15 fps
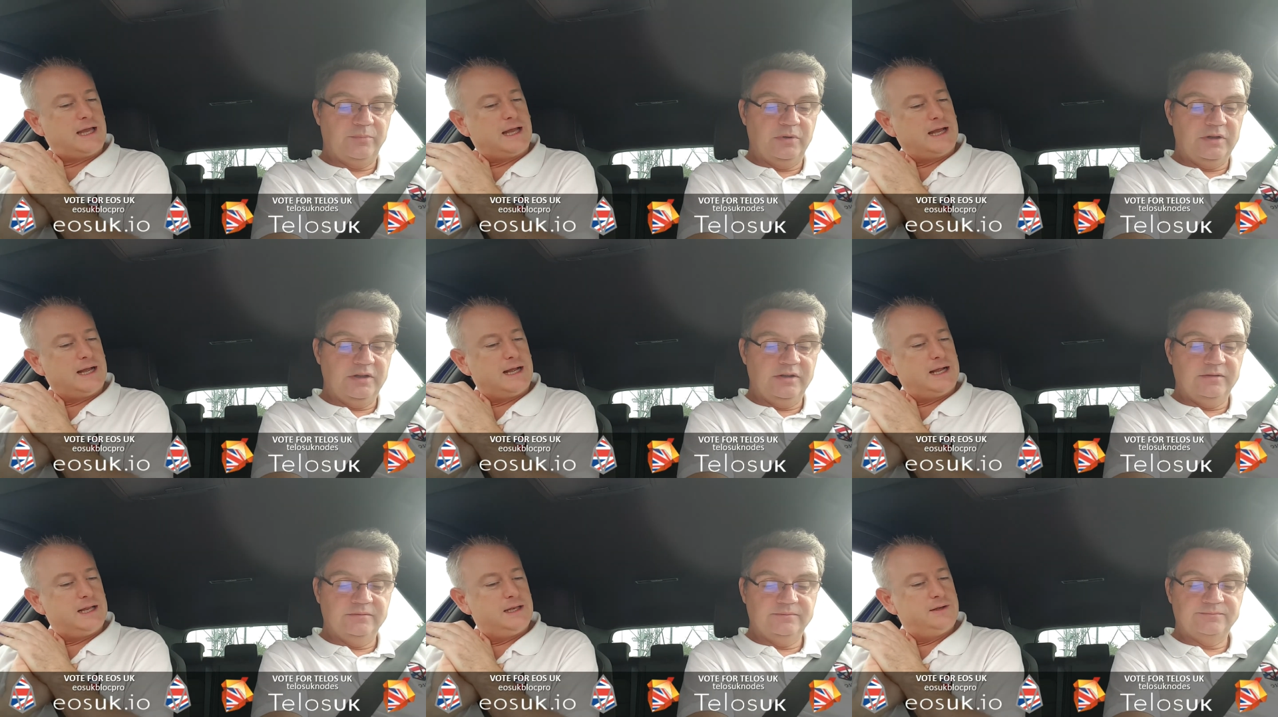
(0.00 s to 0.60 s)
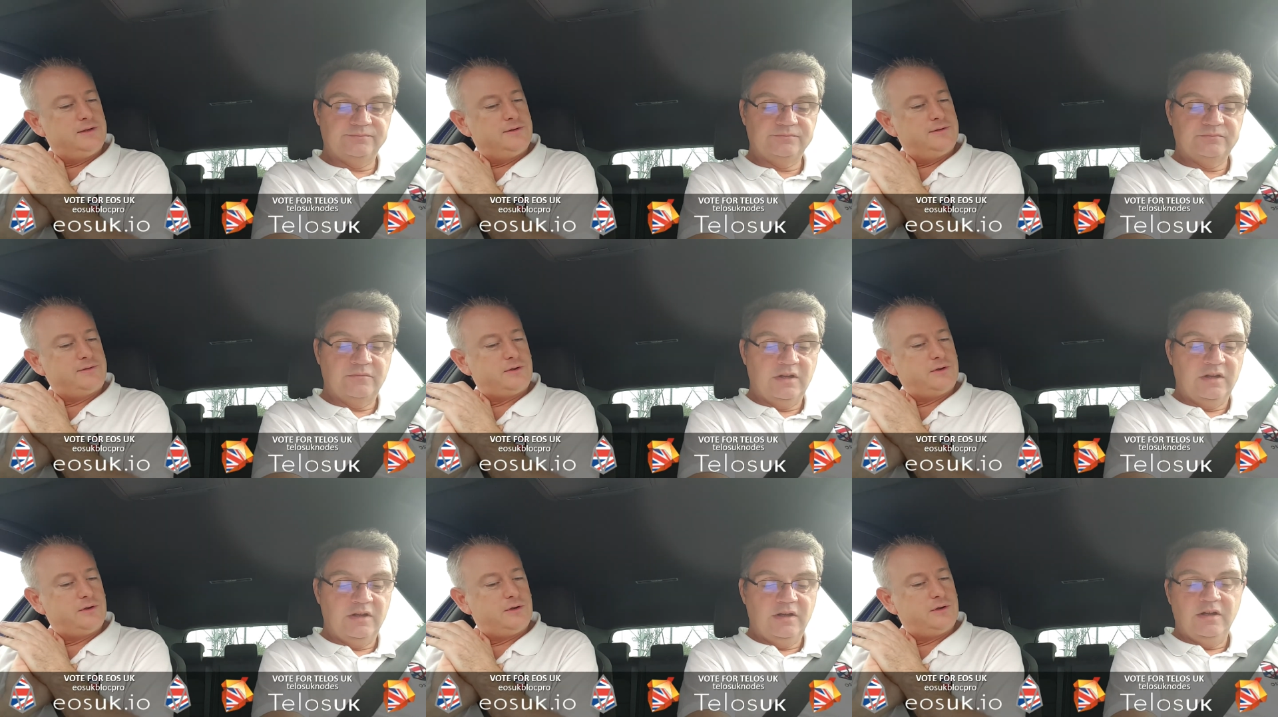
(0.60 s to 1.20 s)
Speaker 1: brilliant. And
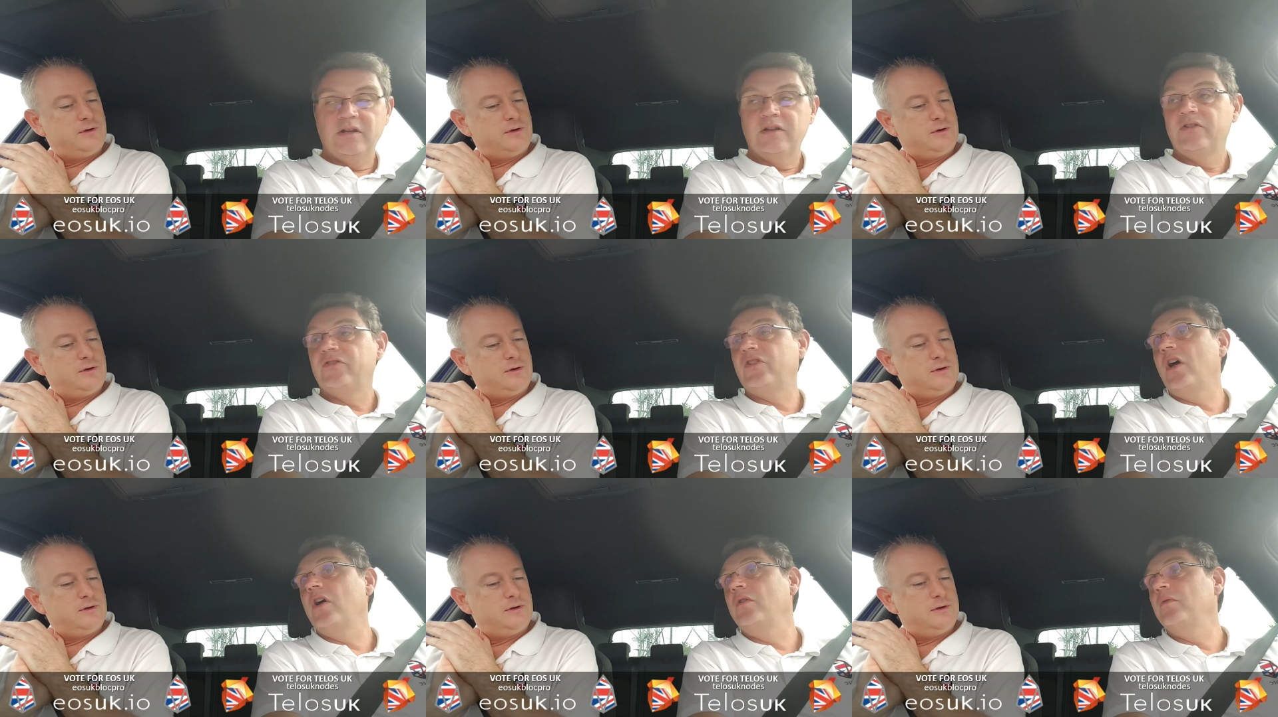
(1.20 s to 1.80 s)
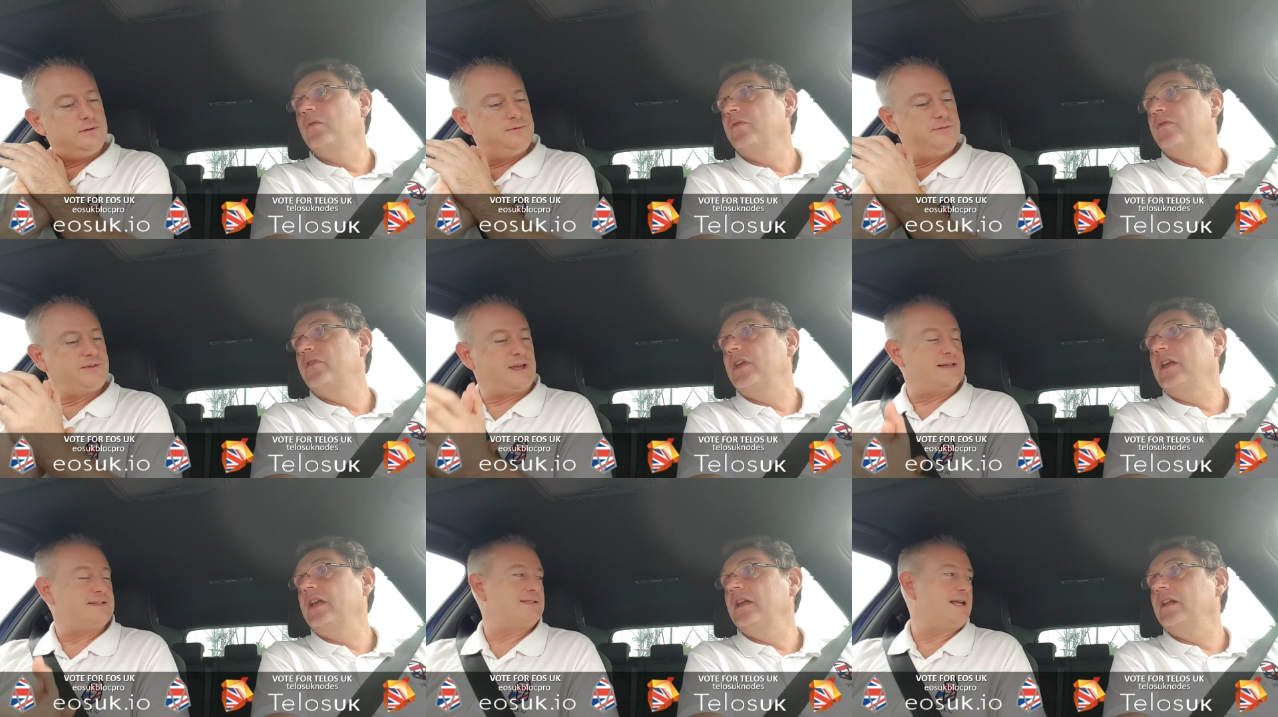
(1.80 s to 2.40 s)
so
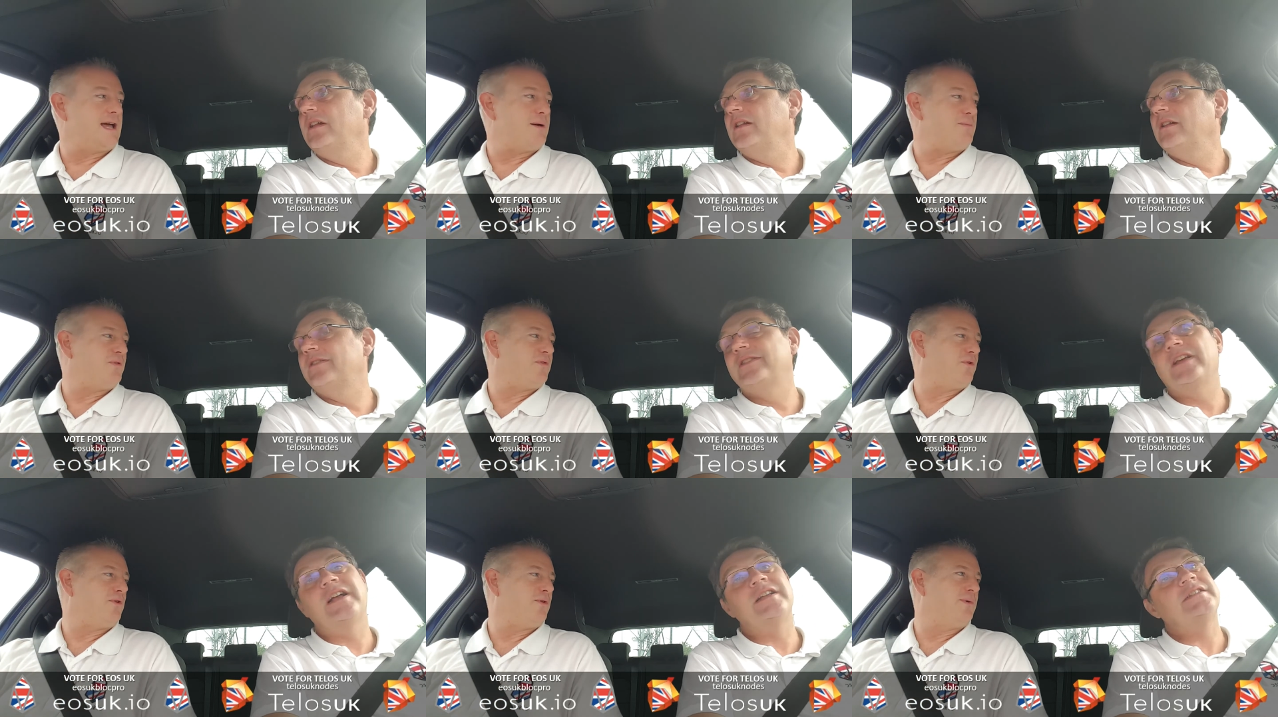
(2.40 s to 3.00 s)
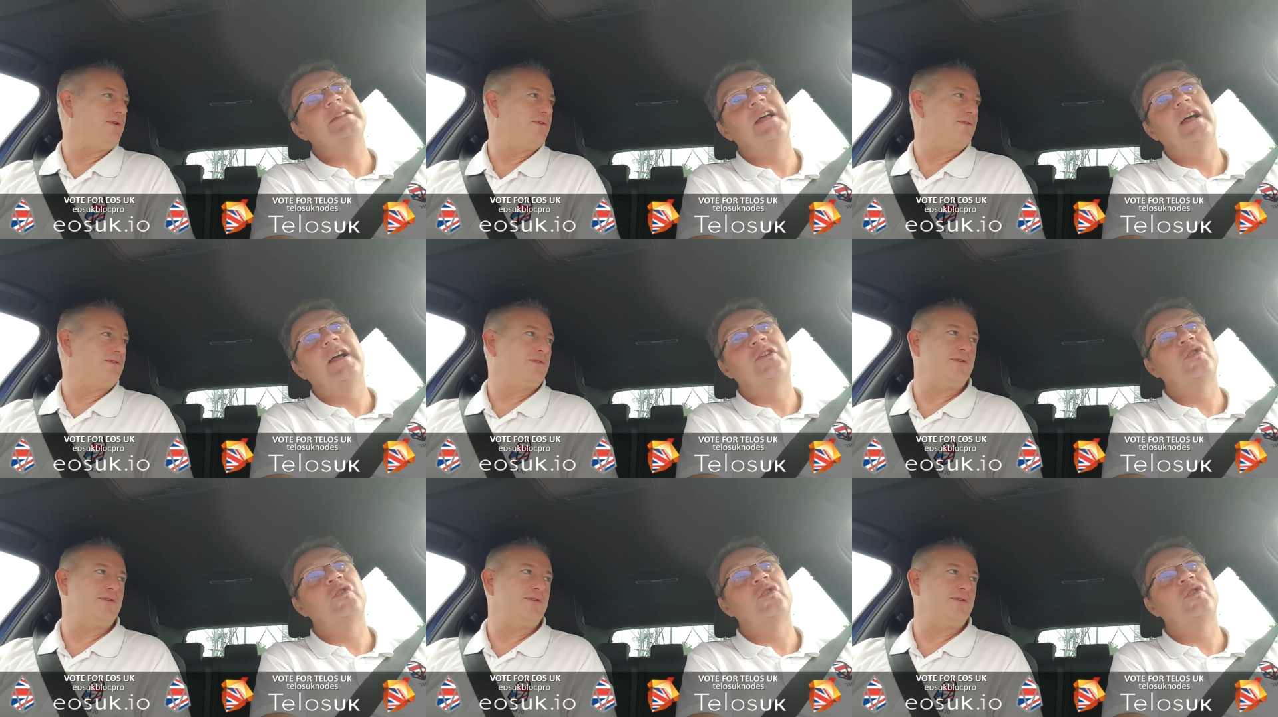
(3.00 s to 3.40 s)
testnet performance.